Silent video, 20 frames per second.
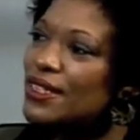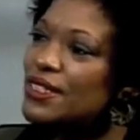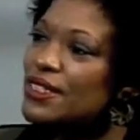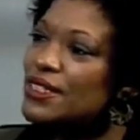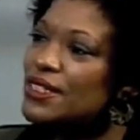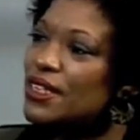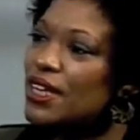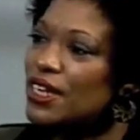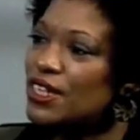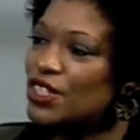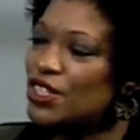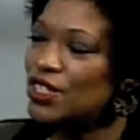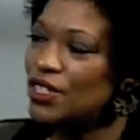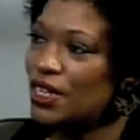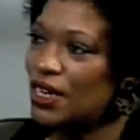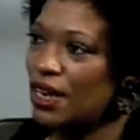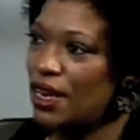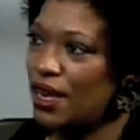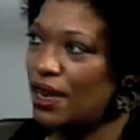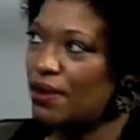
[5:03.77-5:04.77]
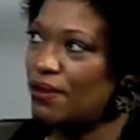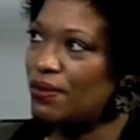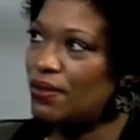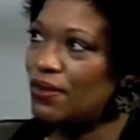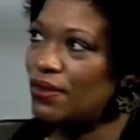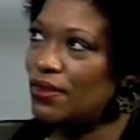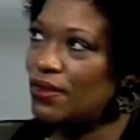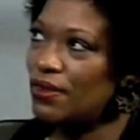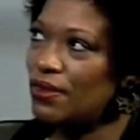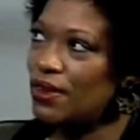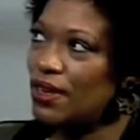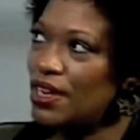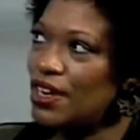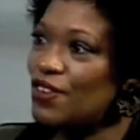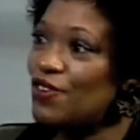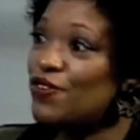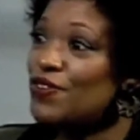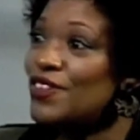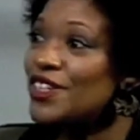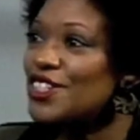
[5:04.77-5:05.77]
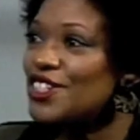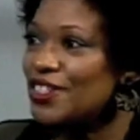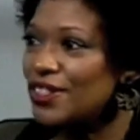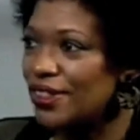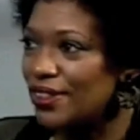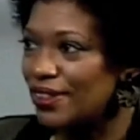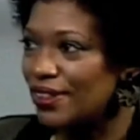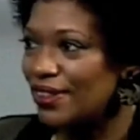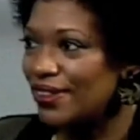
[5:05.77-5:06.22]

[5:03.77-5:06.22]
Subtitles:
such an an efficient,